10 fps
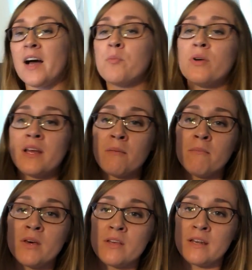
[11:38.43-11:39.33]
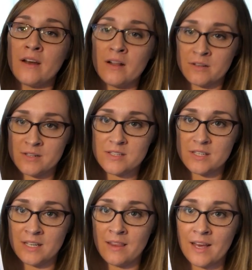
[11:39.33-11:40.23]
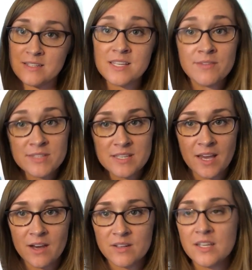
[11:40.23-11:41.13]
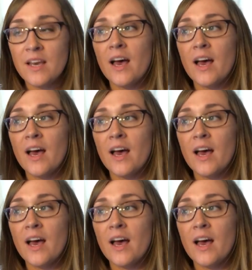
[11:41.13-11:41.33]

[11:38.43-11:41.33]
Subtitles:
I'm putting $1 million in that savings account.